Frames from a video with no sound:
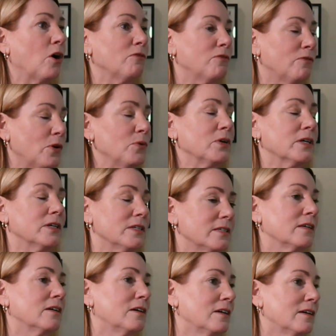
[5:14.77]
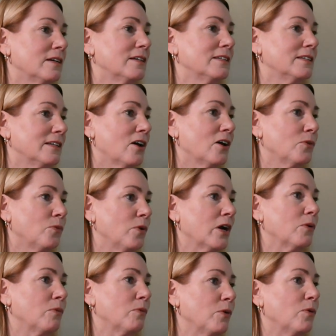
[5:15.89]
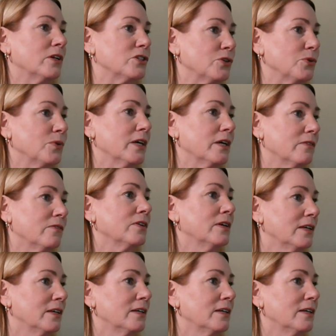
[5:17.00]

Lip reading: our focus on where we want to give